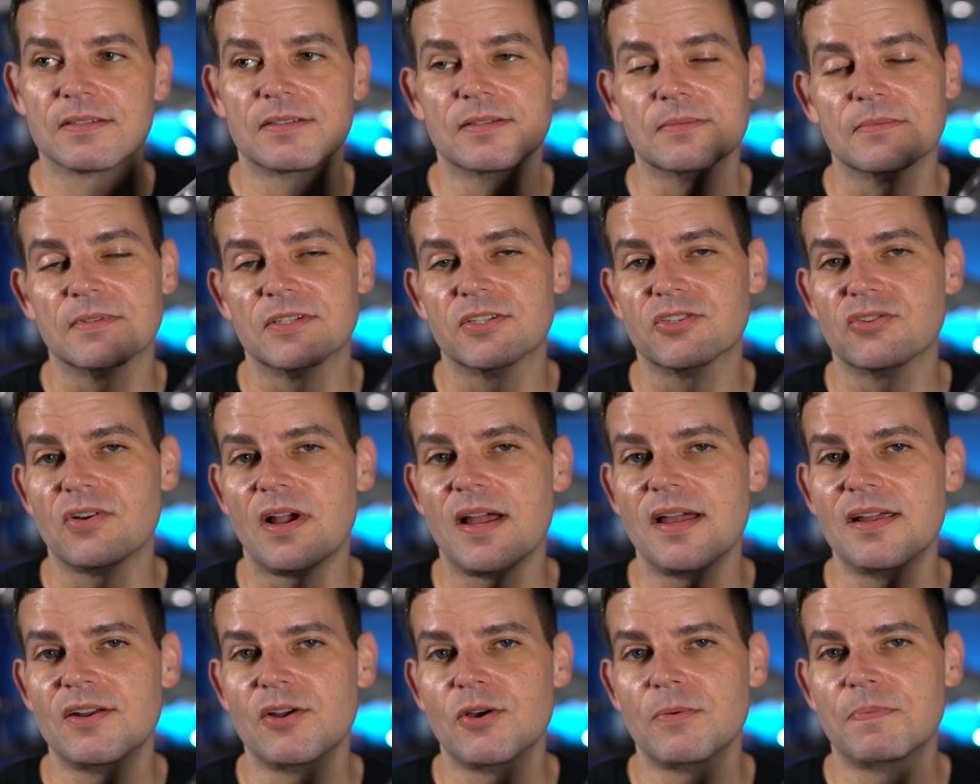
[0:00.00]
So I'm going to
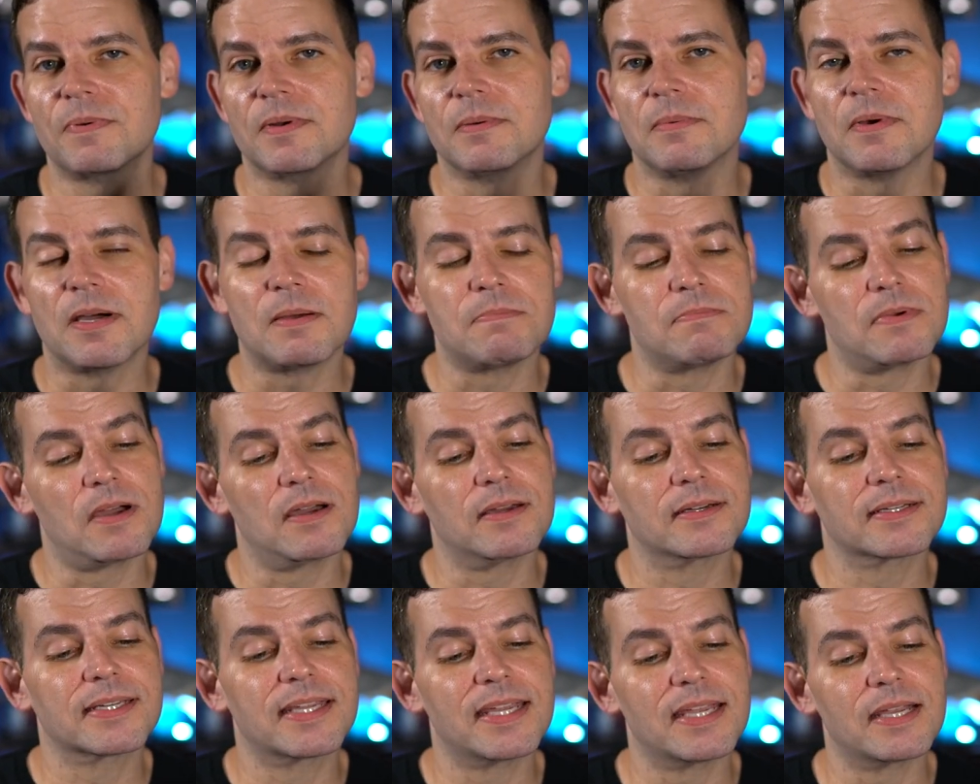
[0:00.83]
try and open them up
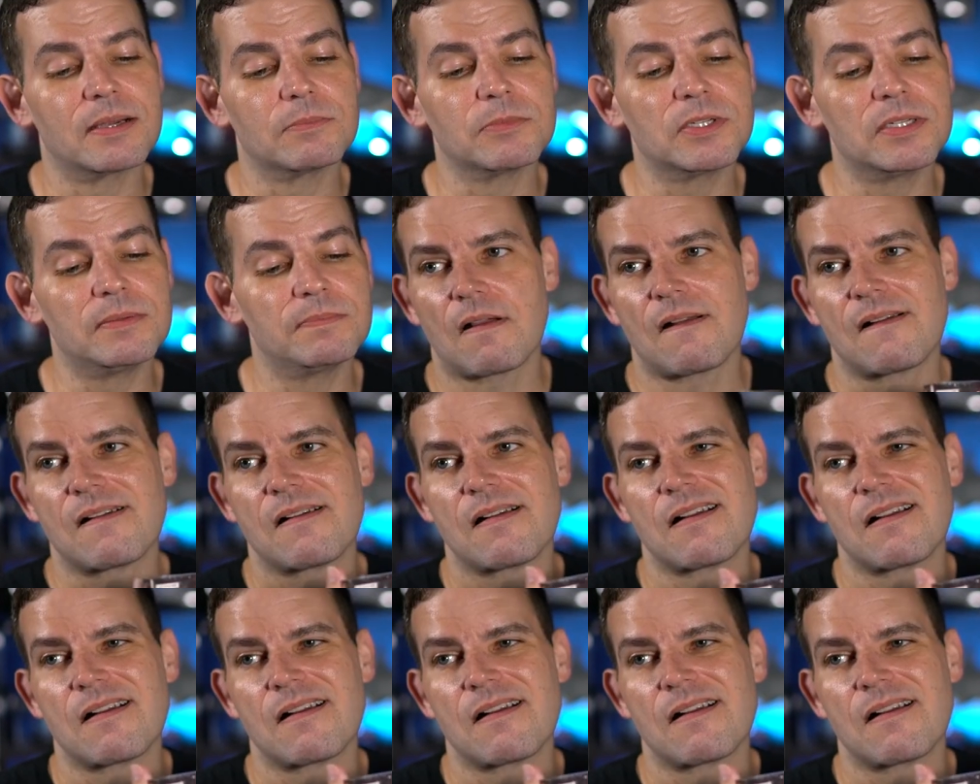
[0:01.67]
on camera,